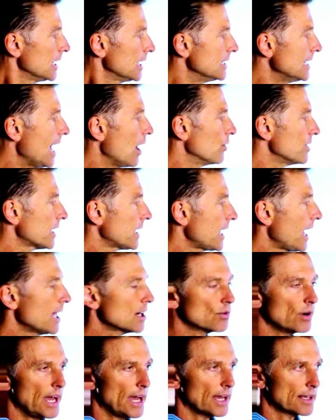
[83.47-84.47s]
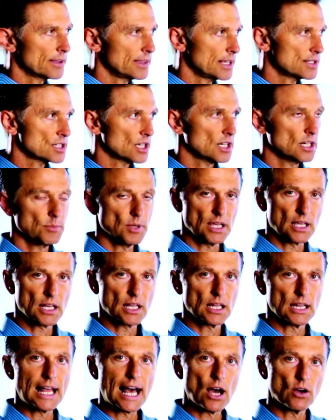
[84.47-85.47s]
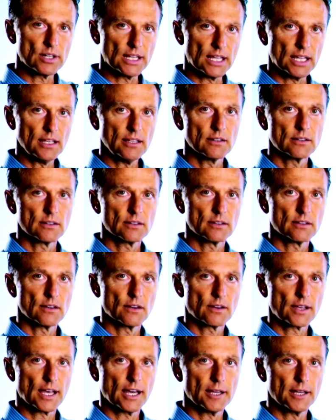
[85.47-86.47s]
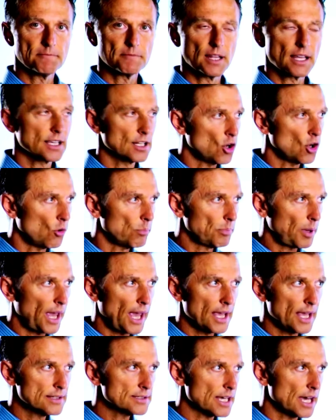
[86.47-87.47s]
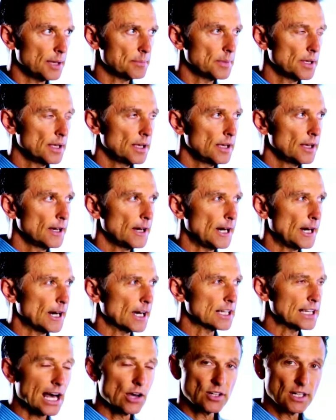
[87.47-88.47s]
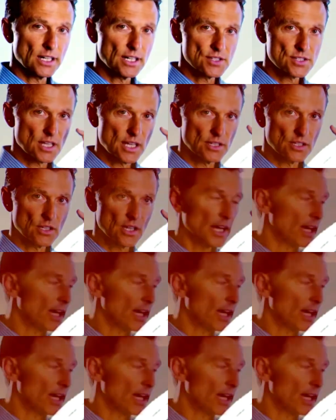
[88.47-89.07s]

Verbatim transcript: Now, with a cataract, things are going to be cloudy, okay, like an opaque type uh, cloudiness on the